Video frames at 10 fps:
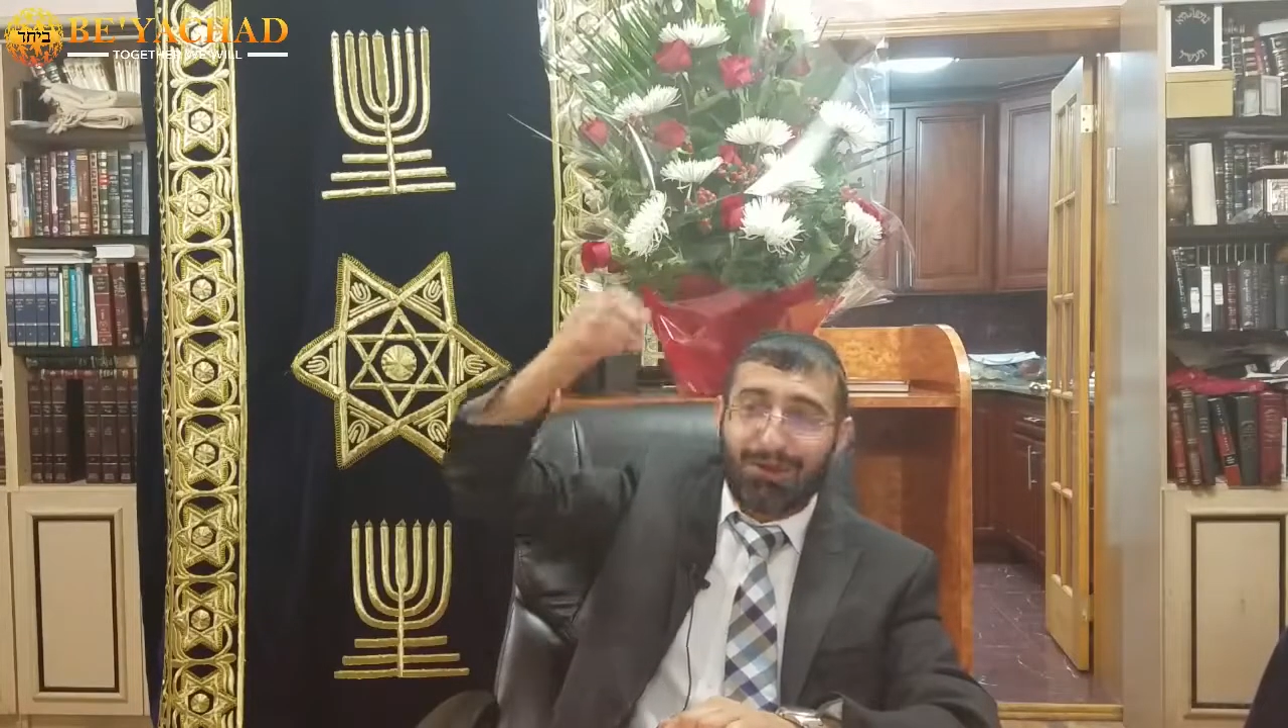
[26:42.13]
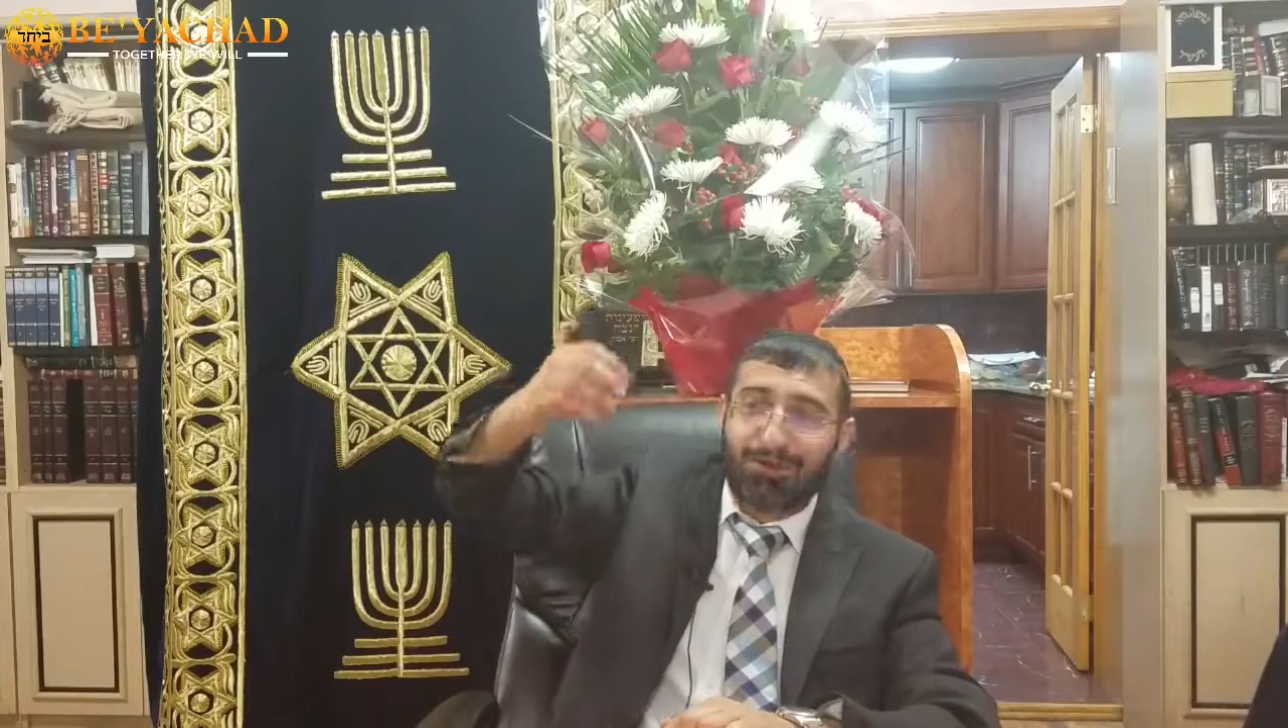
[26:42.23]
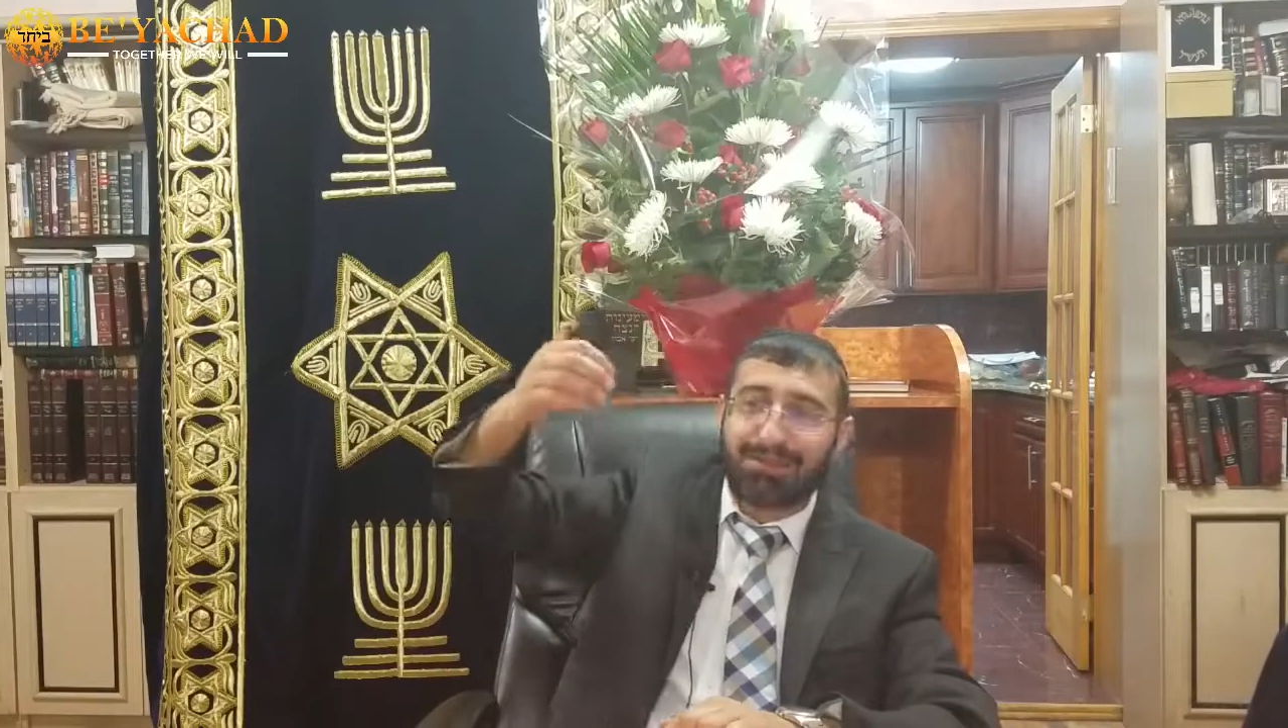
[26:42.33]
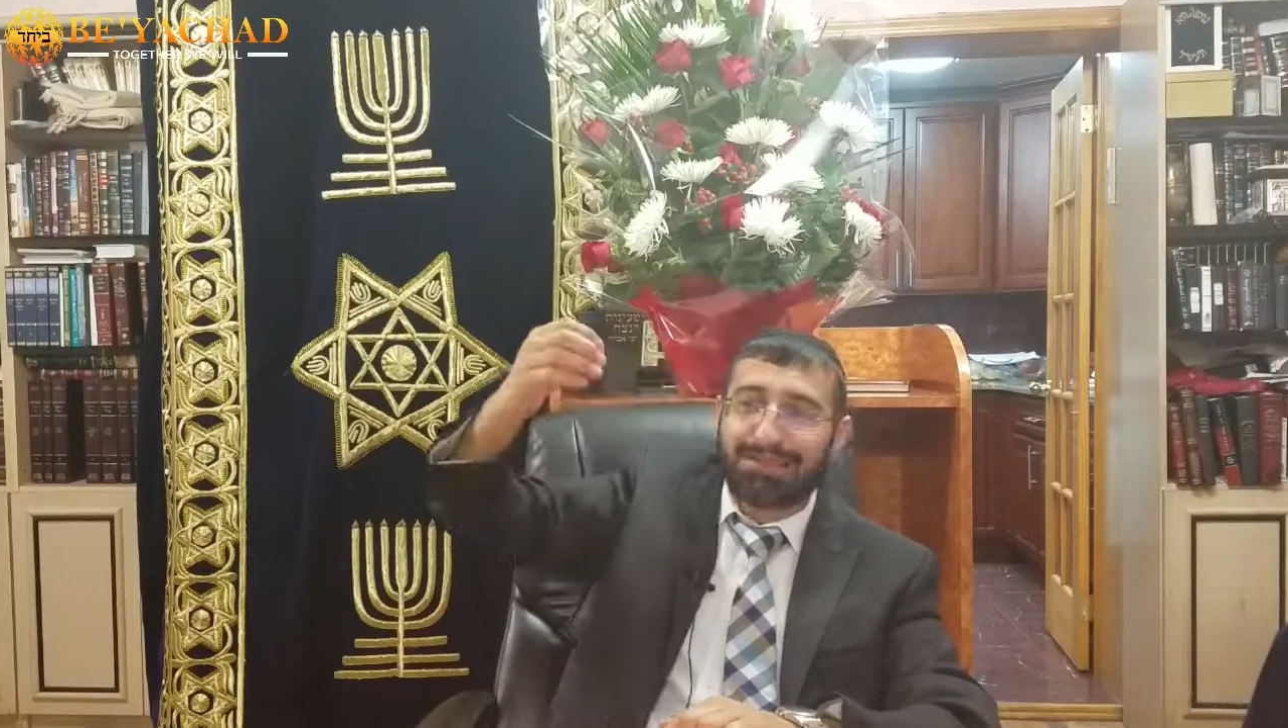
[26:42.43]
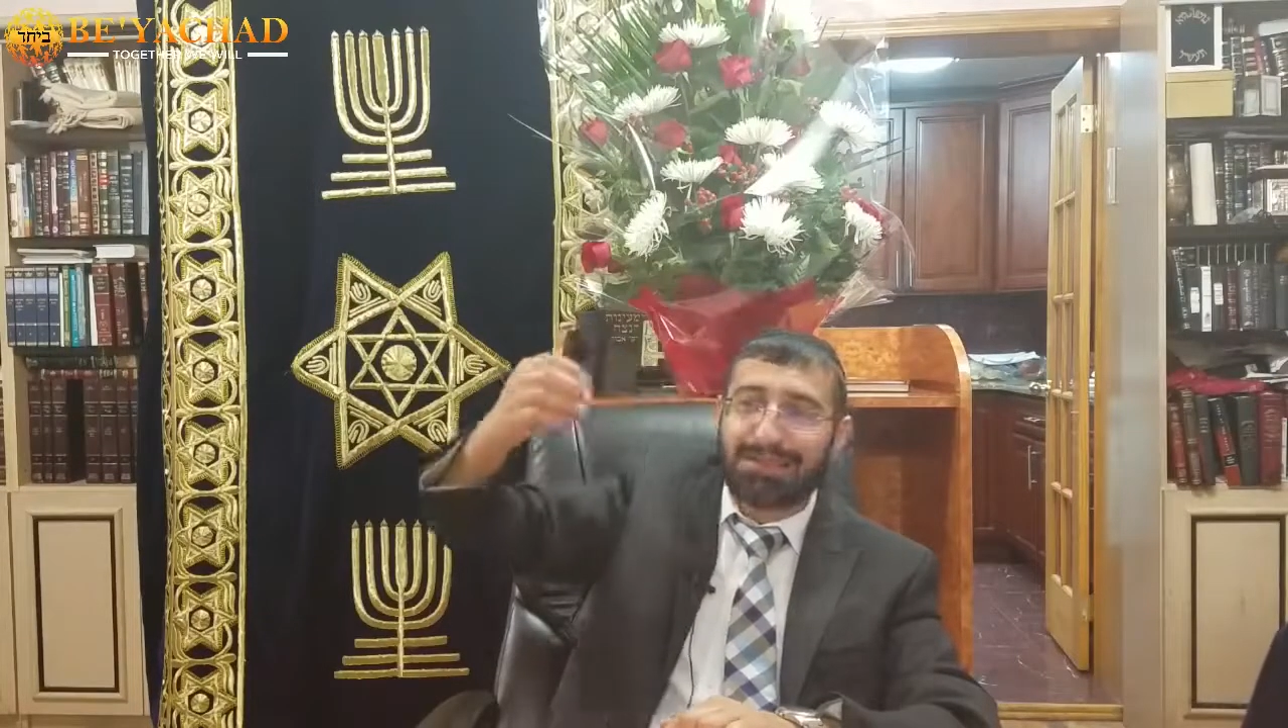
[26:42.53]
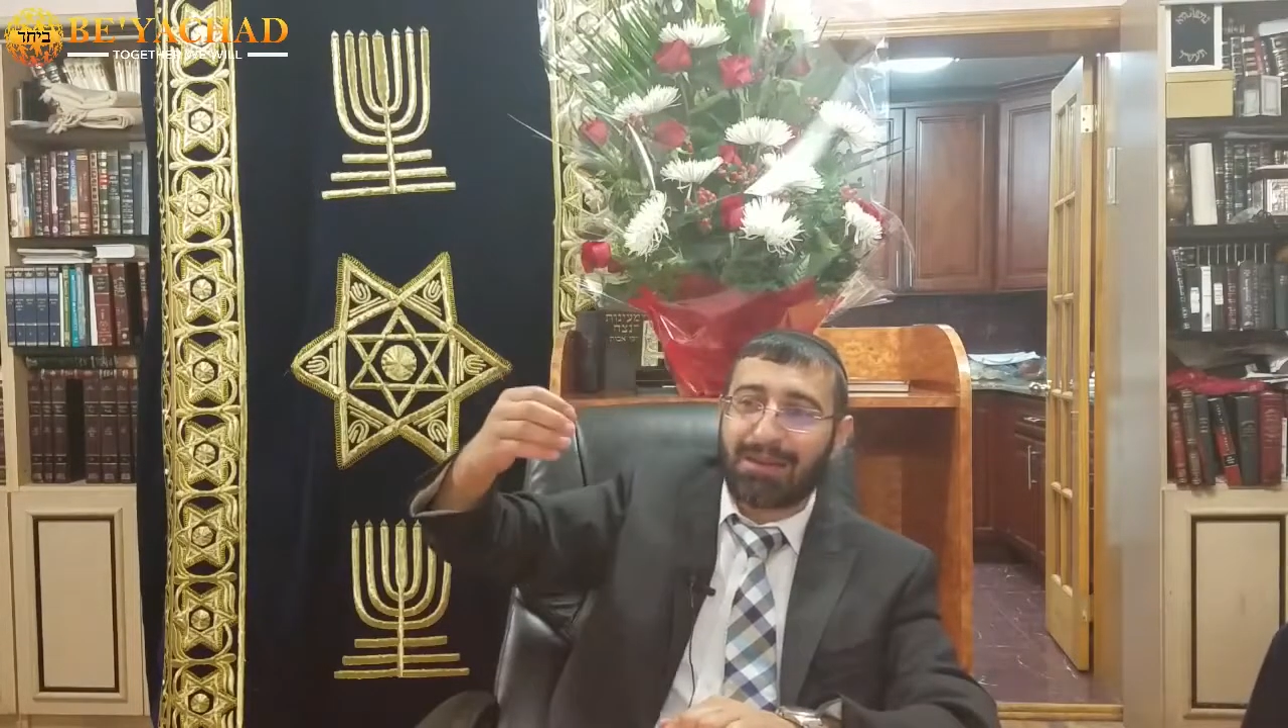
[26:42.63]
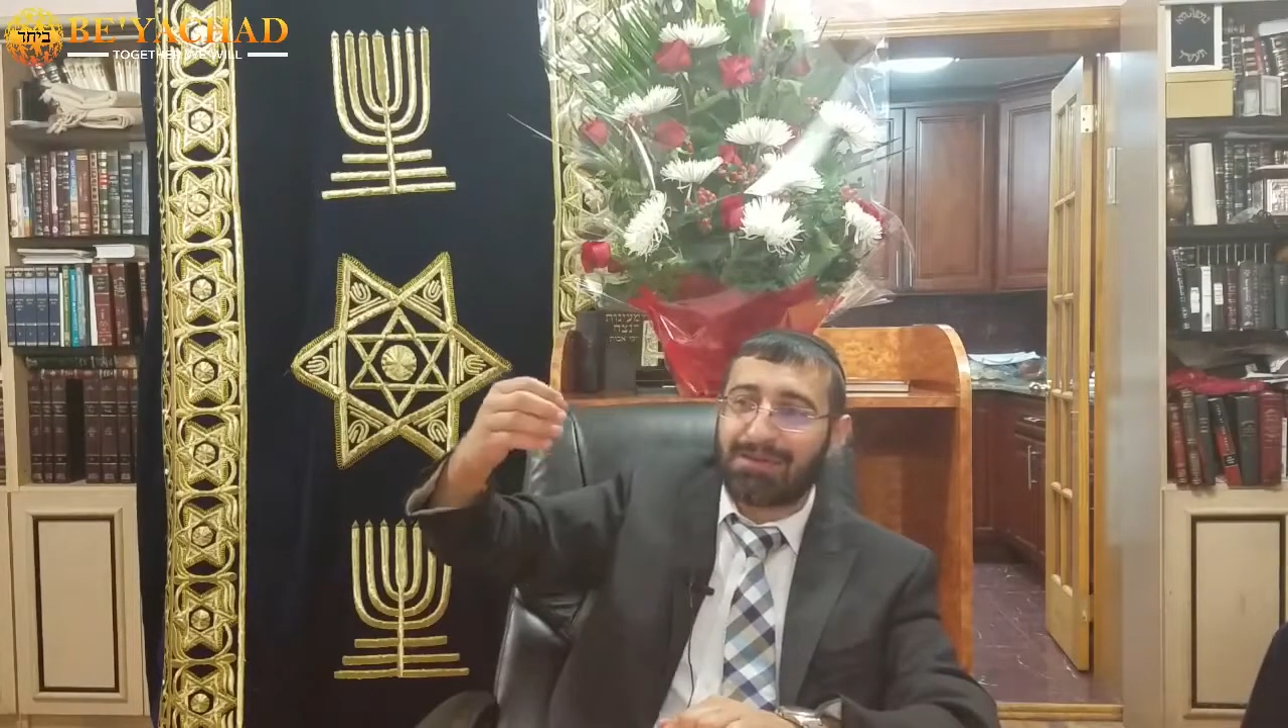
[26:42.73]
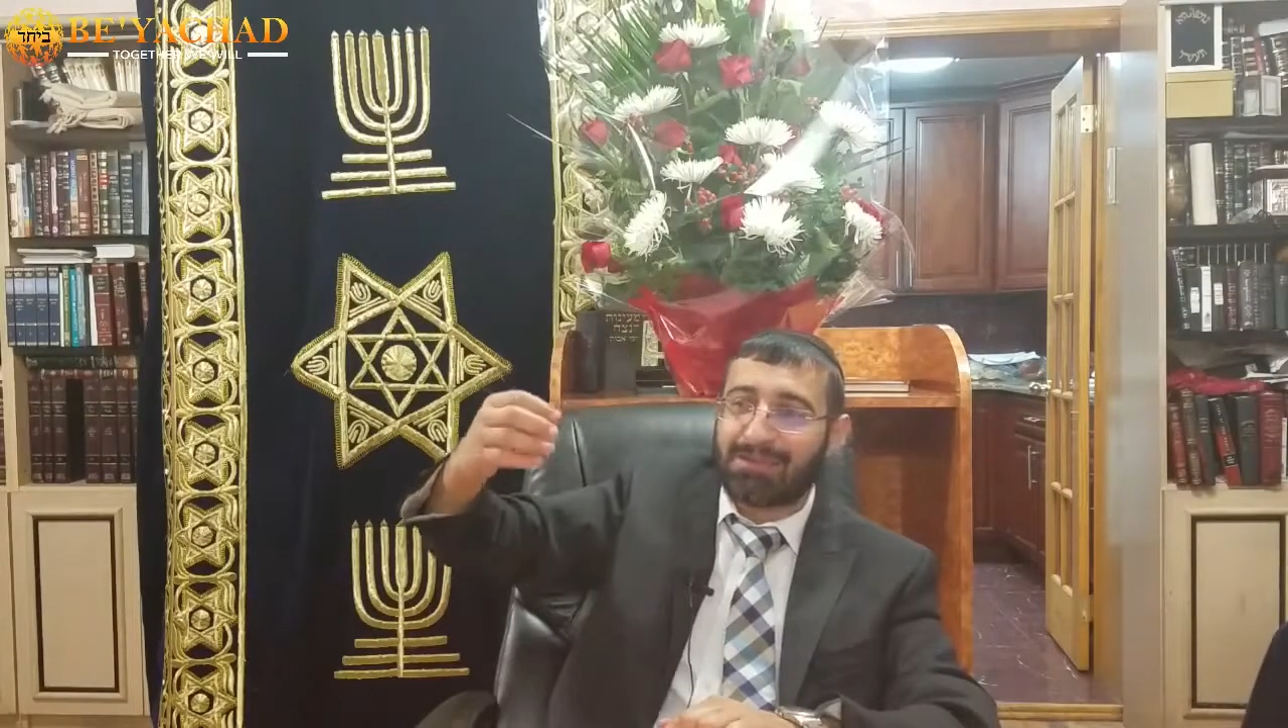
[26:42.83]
only time